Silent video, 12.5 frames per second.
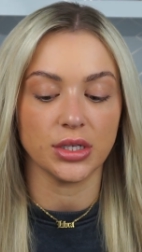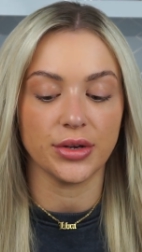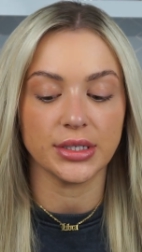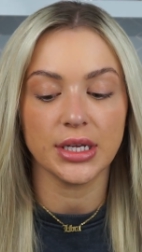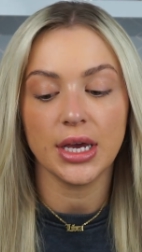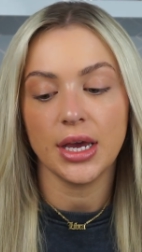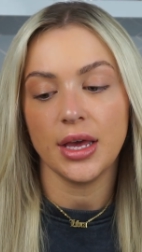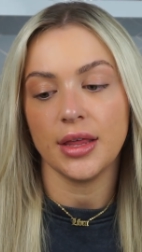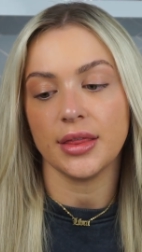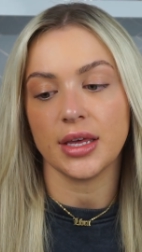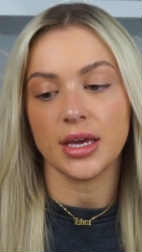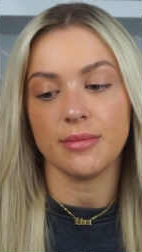So
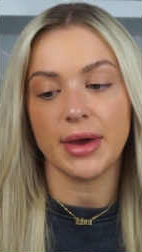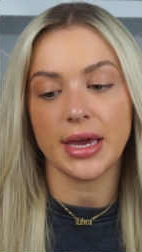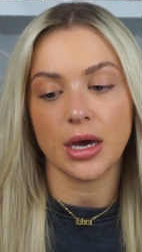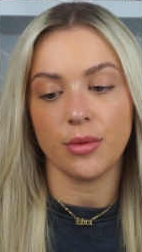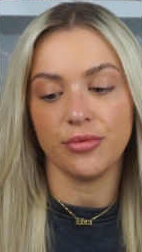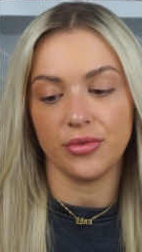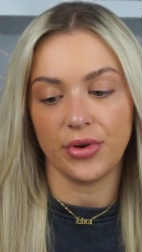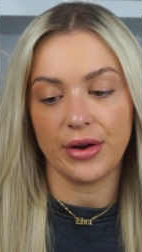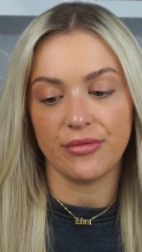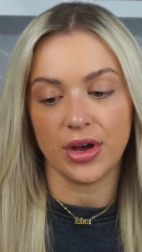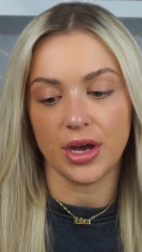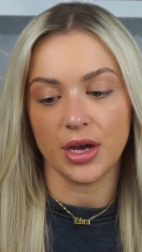the Makeup
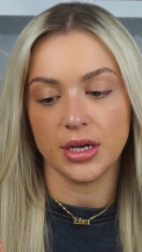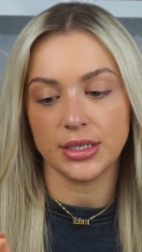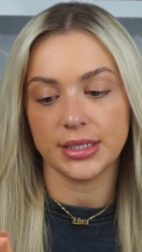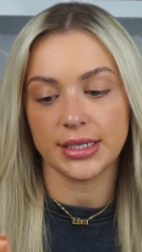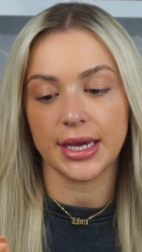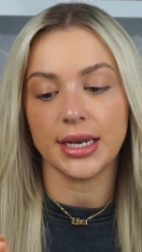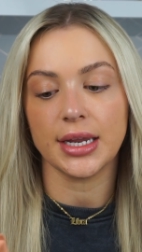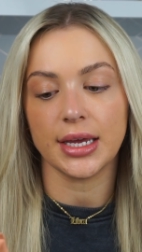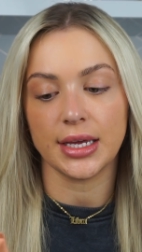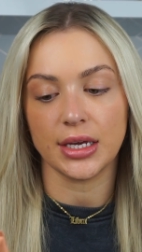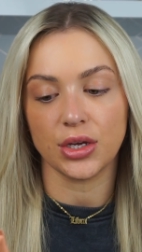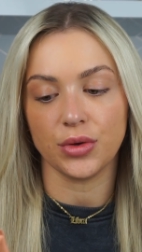Forever Skin
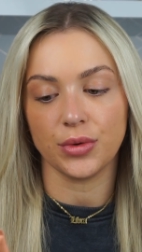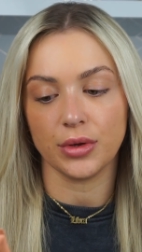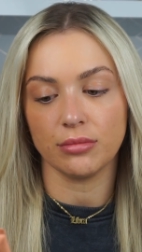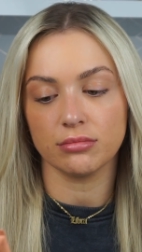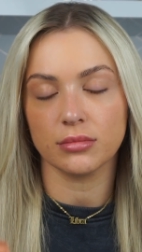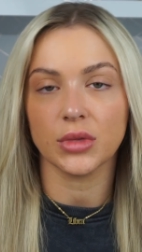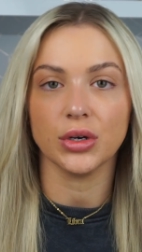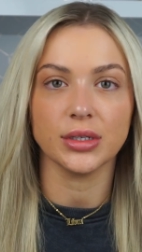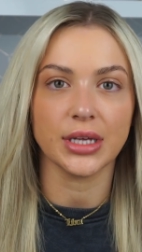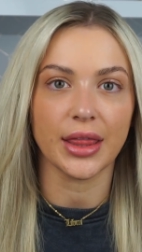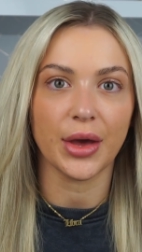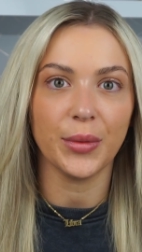EQ, can't
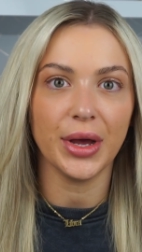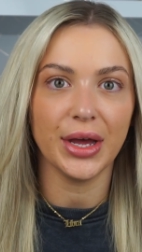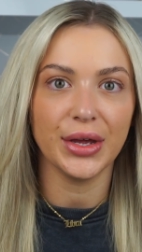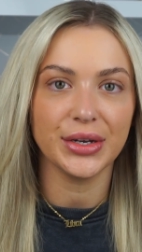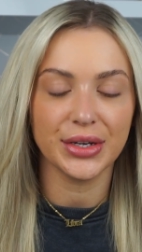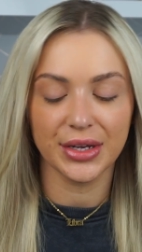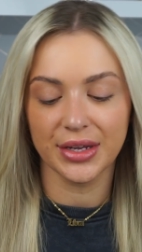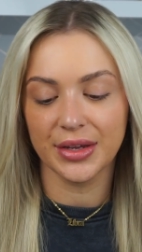say that word.